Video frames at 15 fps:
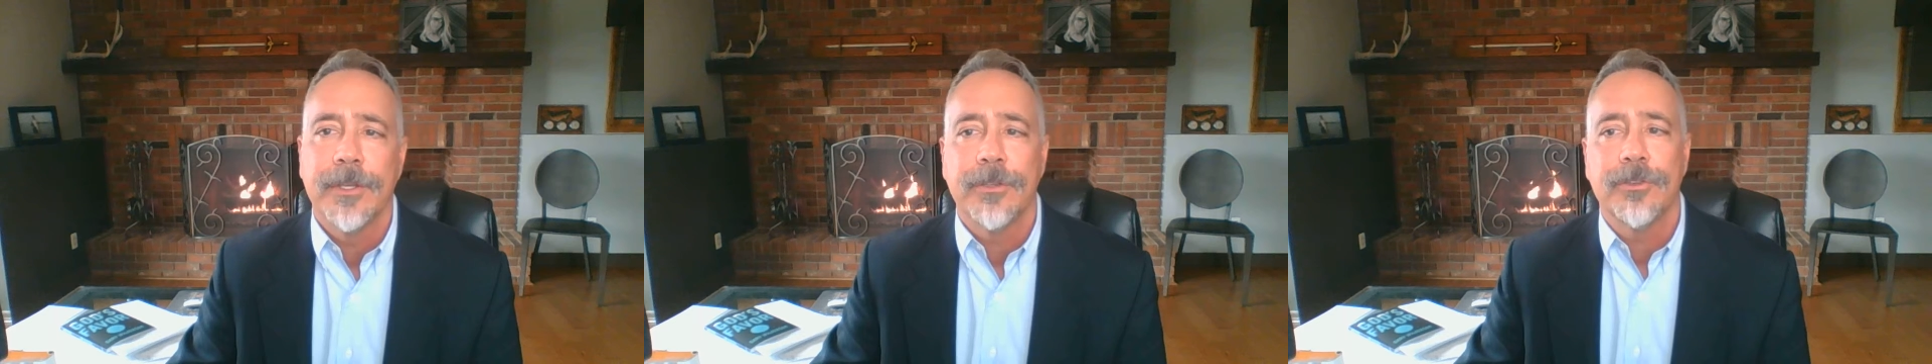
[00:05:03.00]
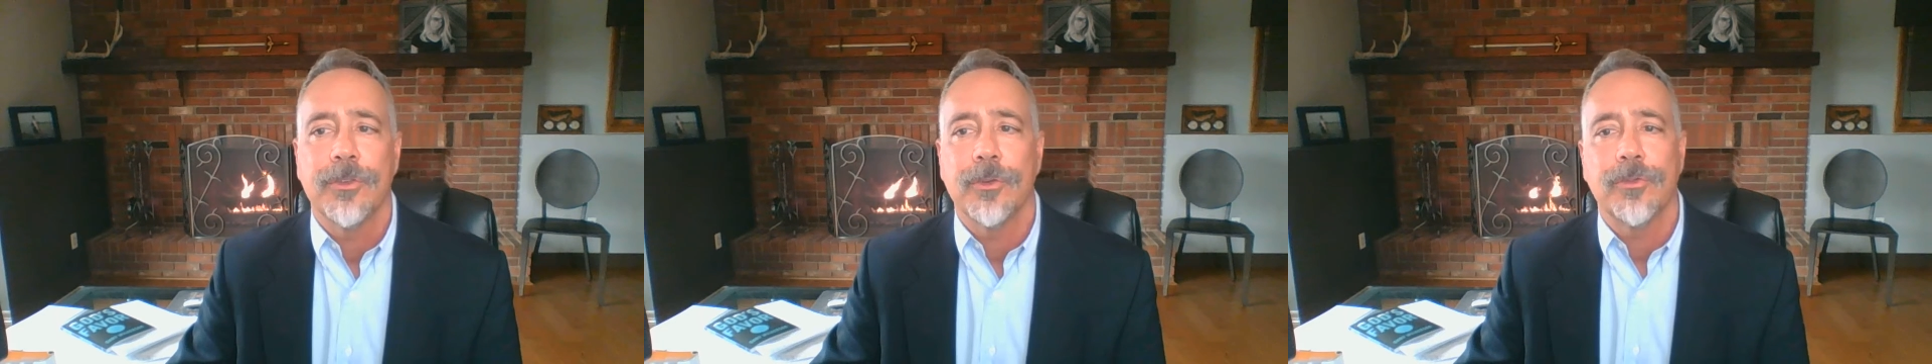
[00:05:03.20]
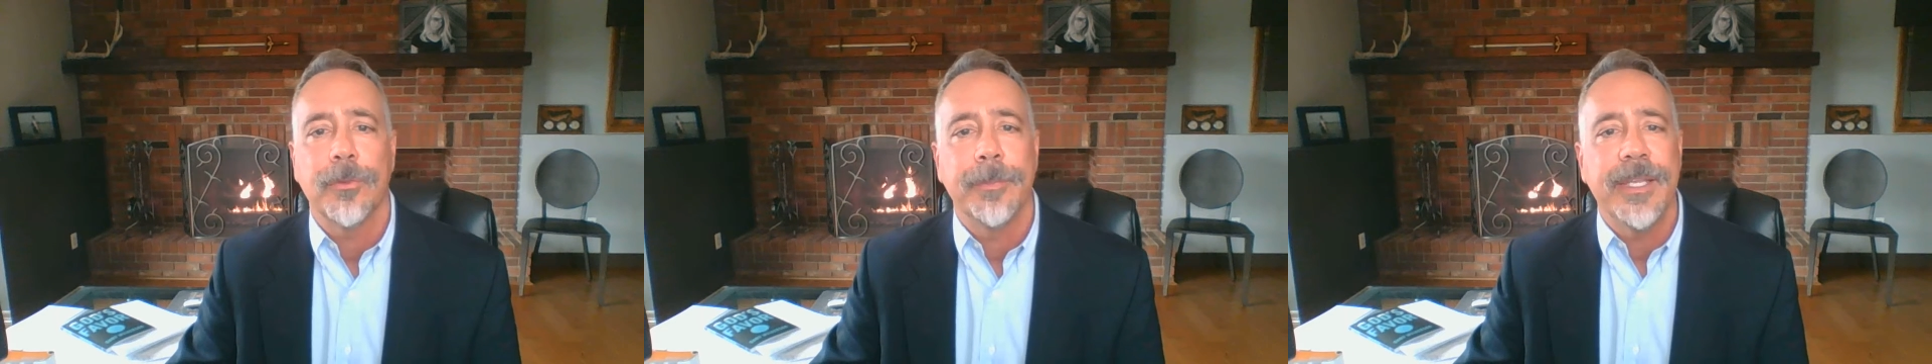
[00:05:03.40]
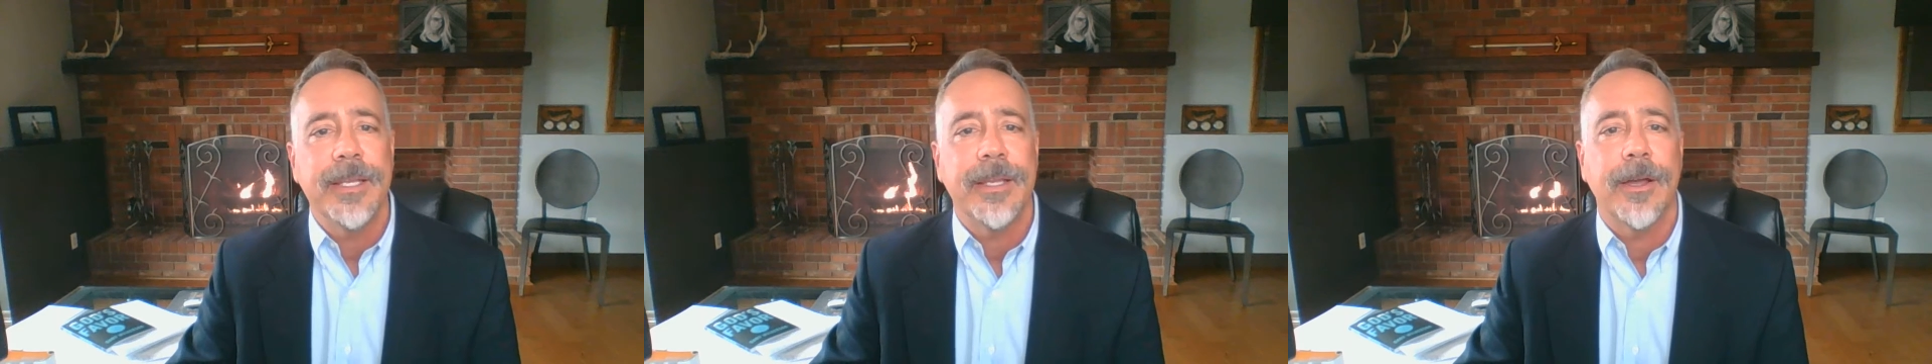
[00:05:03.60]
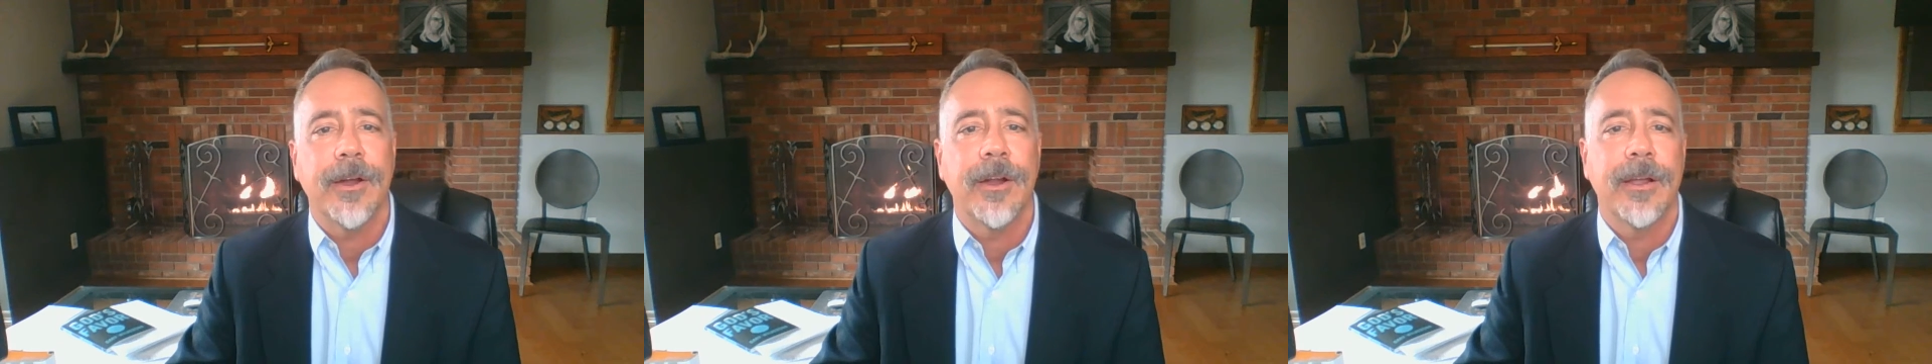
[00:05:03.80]
social
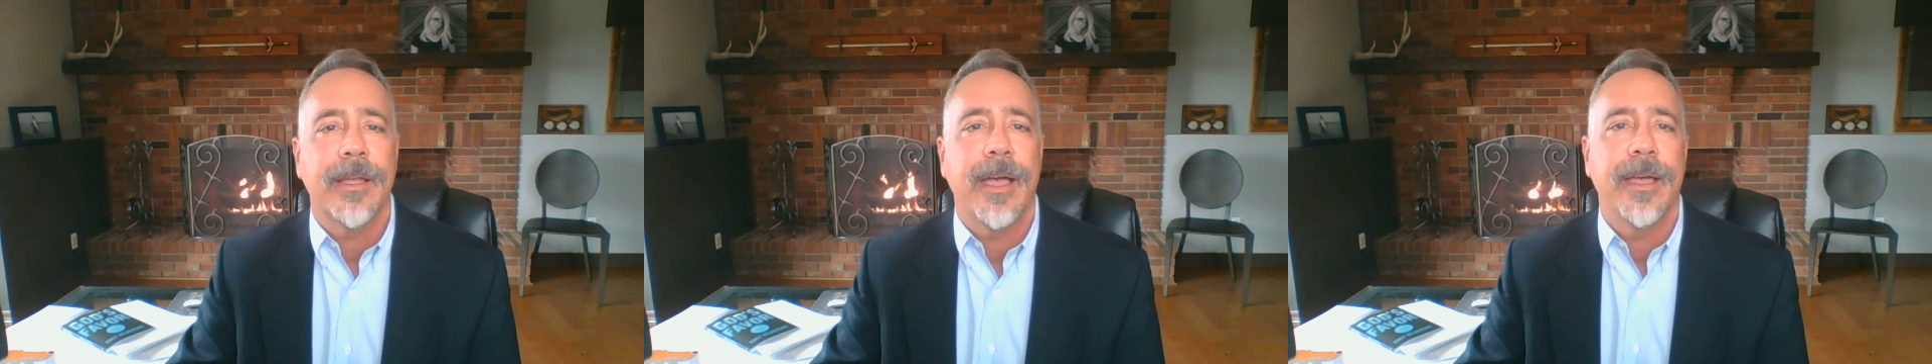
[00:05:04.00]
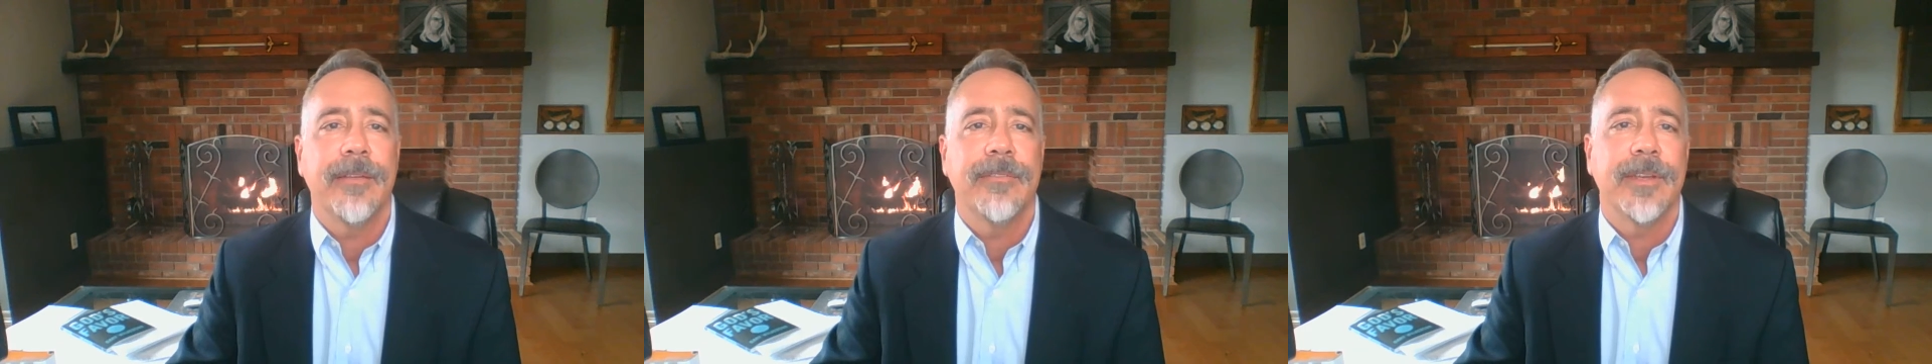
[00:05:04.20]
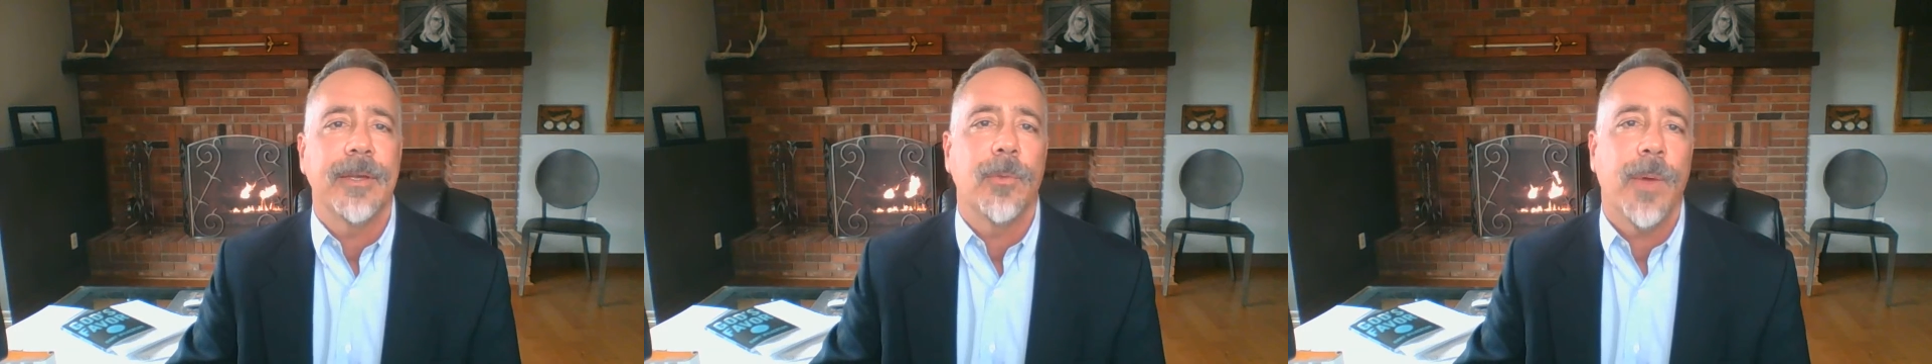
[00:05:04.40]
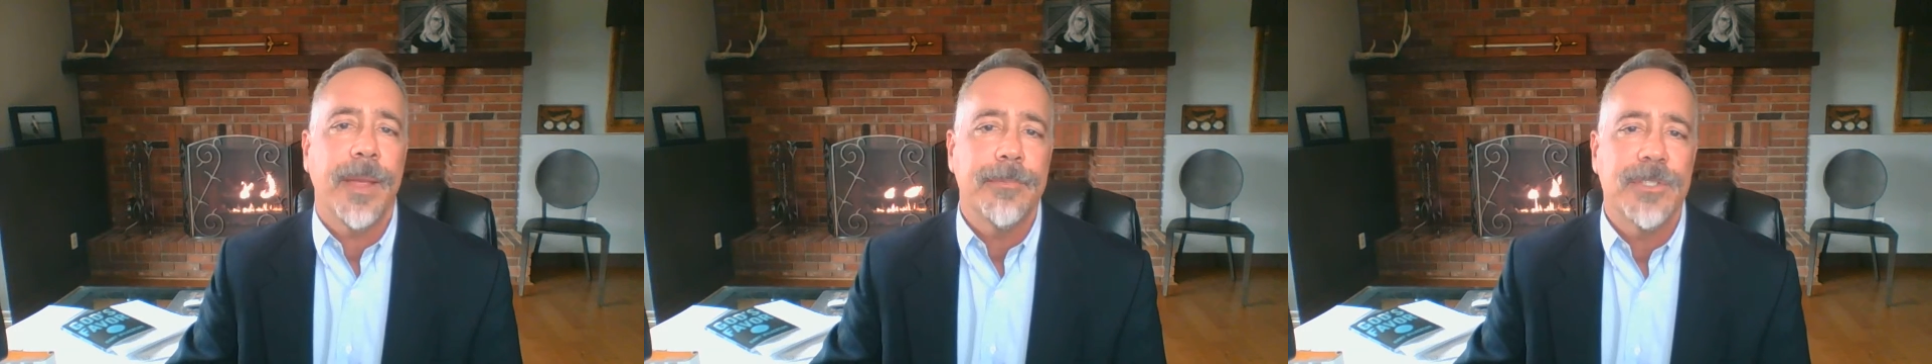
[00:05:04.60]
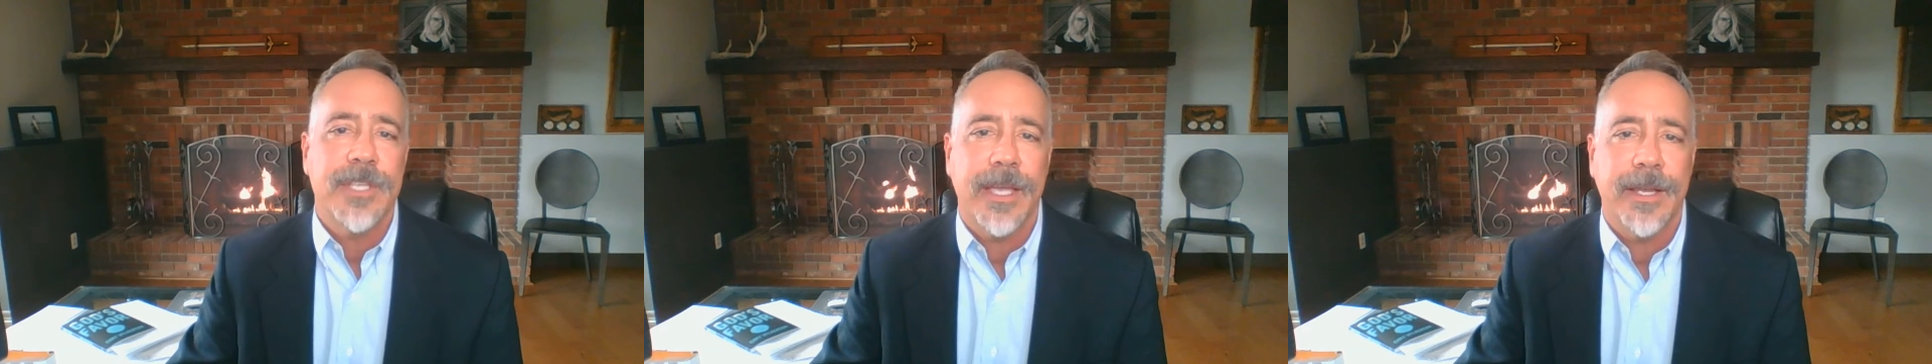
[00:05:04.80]
media archiving,
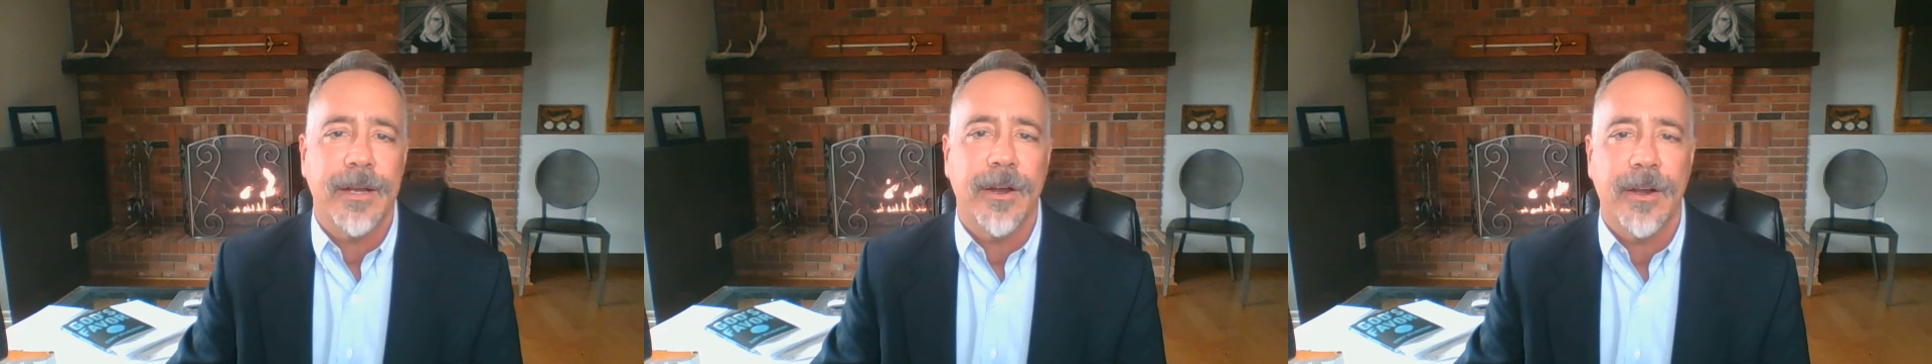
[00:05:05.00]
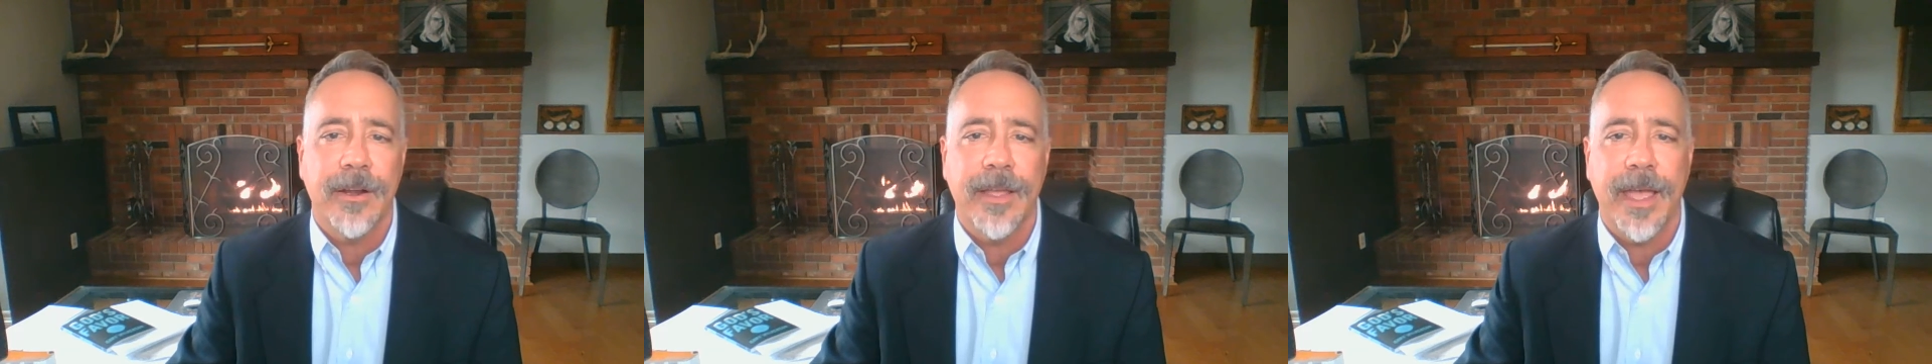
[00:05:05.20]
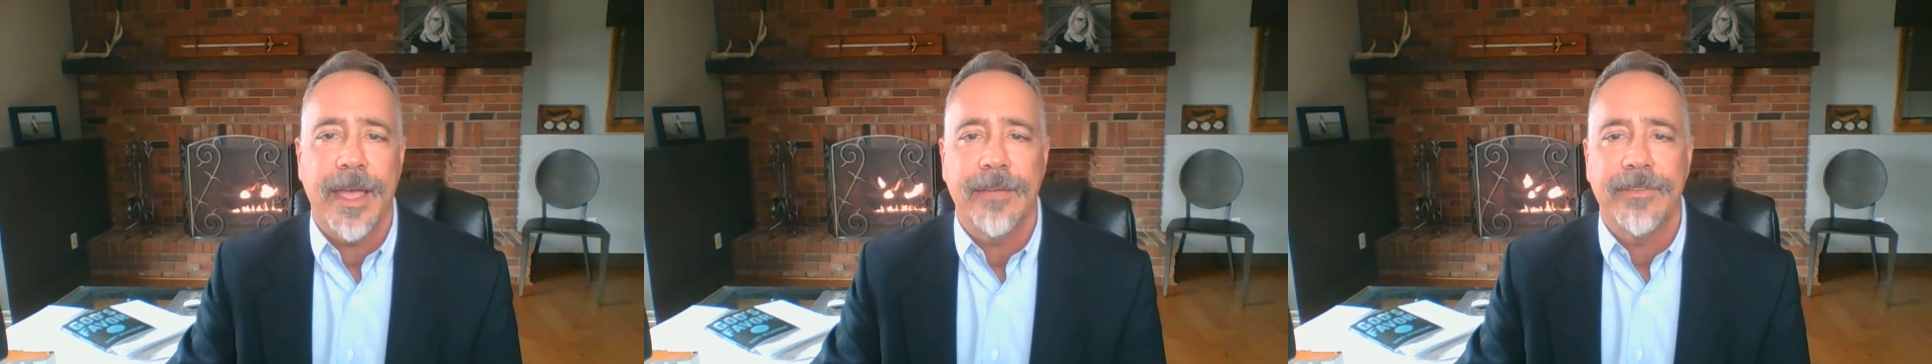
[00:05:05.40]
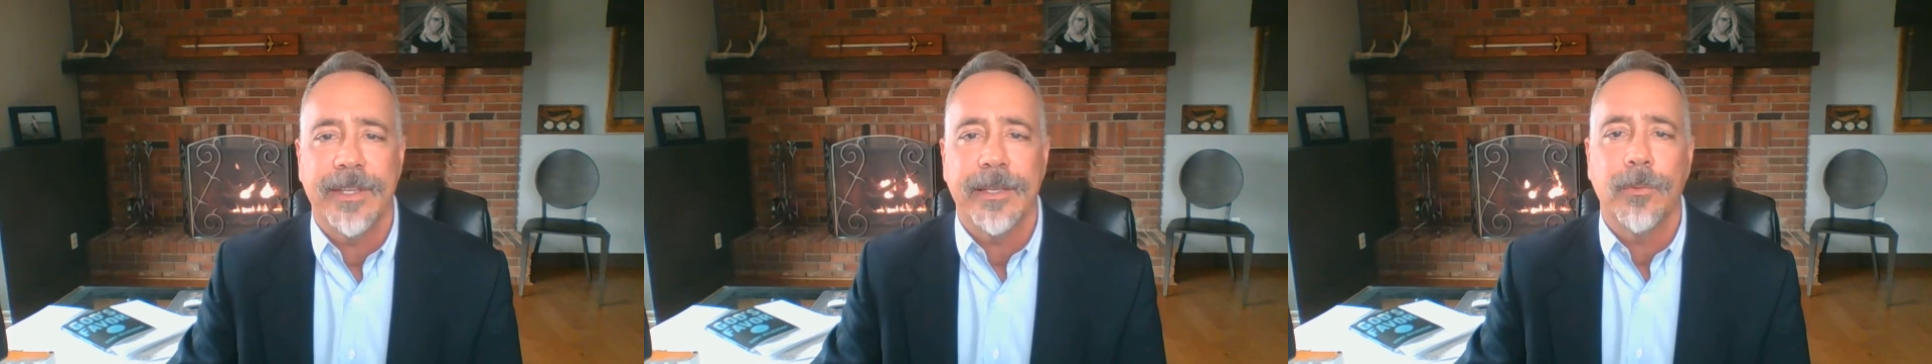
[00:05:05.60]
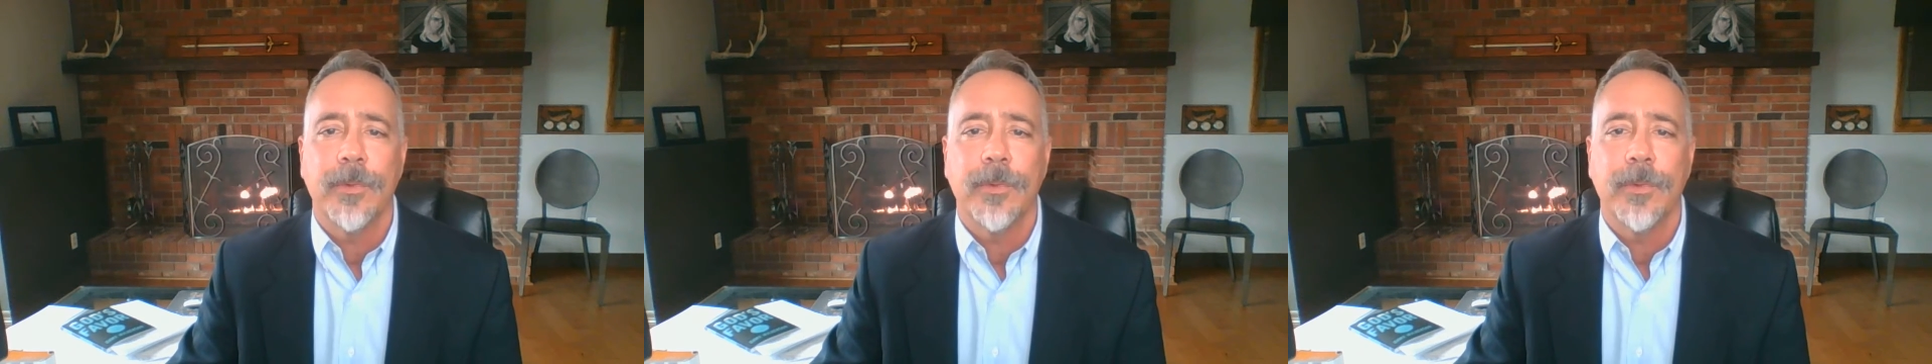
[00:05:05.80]
website archiving,